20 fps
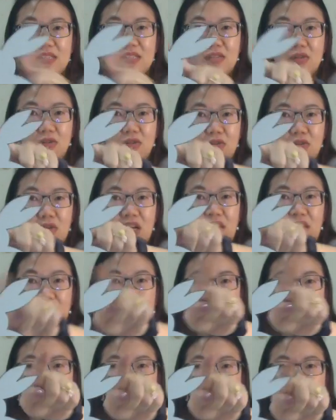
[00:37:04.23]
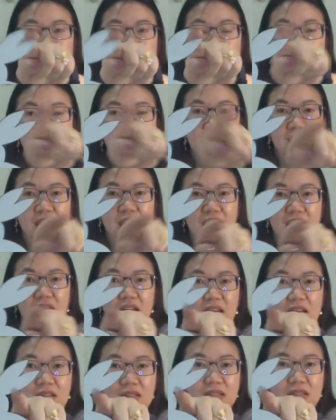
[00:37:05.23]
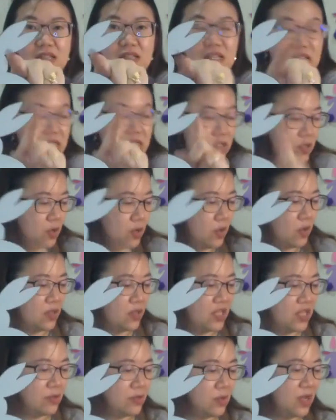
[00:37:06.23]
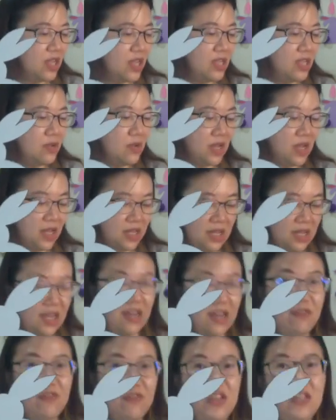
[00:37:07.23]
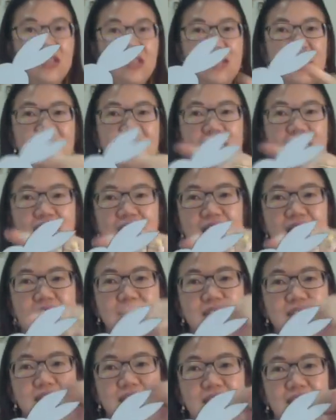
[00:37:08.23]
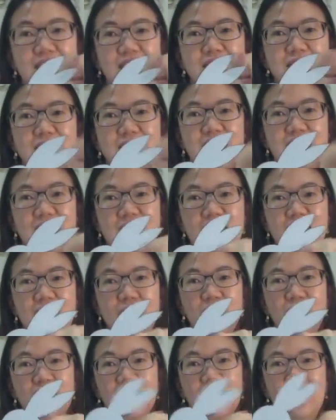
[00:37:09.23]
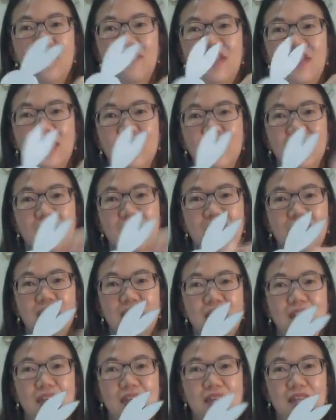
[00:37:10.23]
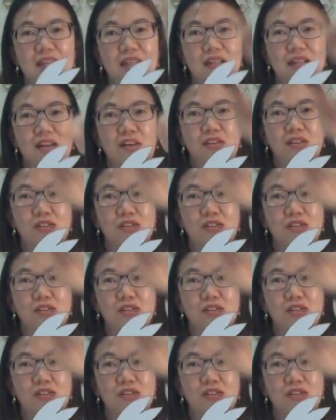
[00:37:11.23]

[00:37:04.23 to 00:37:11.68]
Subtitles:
so you have the ear. So this one, you can have it like this. At the side, you can have it on